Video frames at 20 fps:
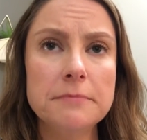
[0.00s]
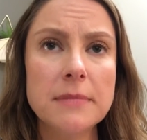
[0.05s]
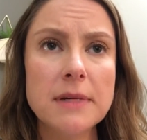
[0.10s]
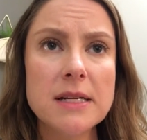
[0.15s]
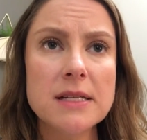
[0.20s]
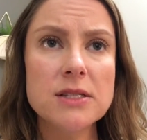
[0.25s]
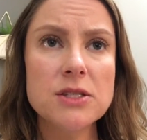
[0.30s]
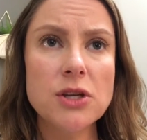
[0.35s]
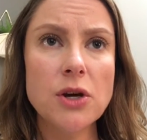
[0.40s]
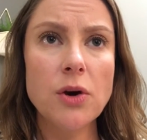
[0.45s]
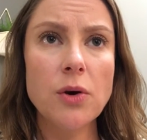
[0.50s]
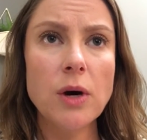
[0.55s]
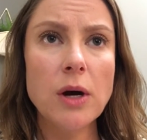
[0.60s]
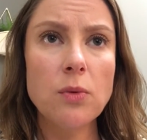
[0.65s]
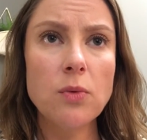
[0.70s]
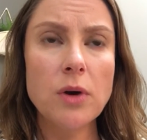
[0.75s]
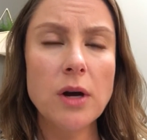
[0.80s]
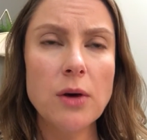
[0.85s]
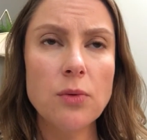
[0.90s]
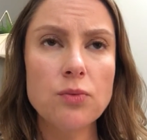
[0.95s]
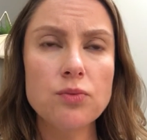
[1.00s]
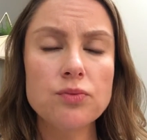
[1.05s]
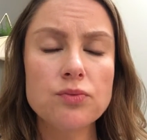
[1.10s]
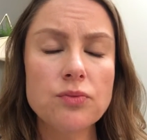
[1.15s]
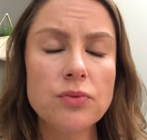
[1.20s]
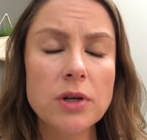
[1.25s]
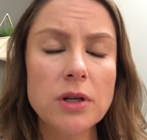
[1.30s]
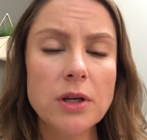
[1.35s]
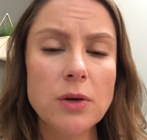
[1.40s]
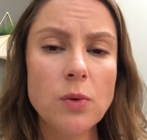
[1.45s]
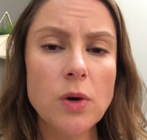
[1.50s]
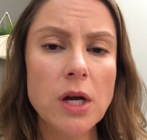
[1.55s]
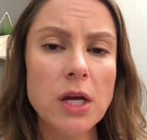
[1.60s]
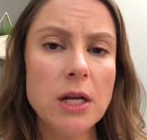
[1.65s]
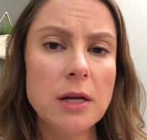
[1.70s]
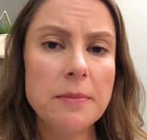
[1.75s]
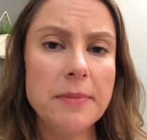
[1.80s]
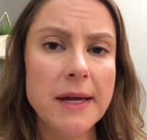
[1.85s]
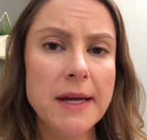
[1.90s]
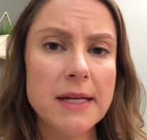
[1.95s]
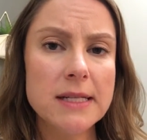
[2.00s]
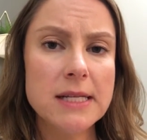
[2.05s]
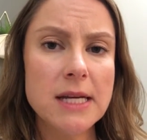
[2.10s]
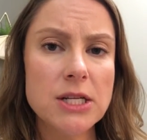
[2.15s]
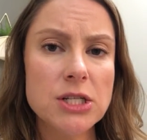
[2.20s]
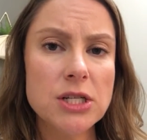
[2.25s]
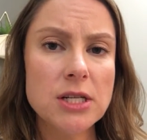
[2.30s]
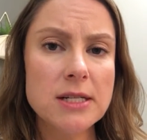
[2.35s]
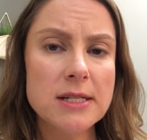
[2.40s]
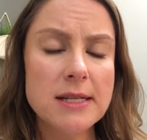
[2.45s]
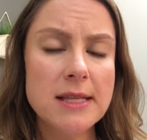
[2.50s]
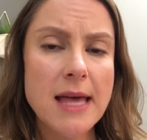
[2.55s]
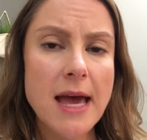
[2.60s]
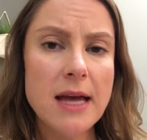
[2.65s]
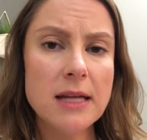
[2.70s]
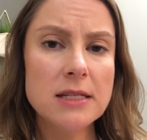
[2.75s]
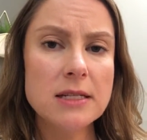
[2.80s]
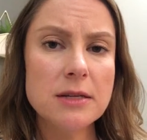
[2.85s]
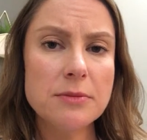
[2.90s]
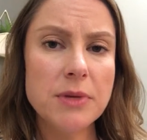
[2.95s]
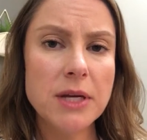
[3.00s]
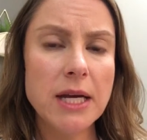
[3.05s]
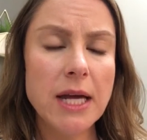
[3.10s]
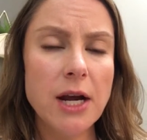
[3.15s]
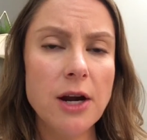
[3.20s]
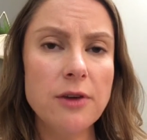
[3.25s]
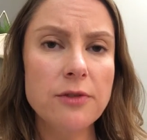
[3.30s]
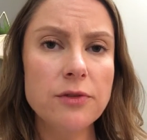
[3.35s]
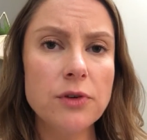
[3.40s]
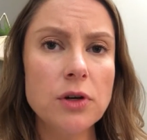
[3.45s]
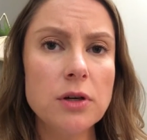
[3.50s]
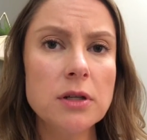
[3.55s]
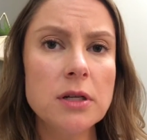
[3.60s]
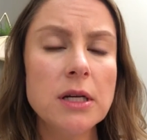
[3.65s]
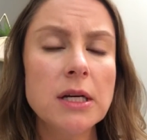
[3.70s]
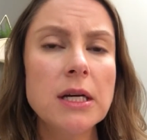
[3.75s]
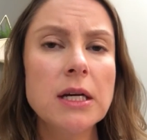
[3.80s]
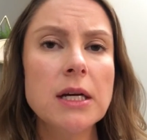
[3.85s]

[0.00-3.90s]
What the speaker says: And so I really want you to pay attention to that and to be careful.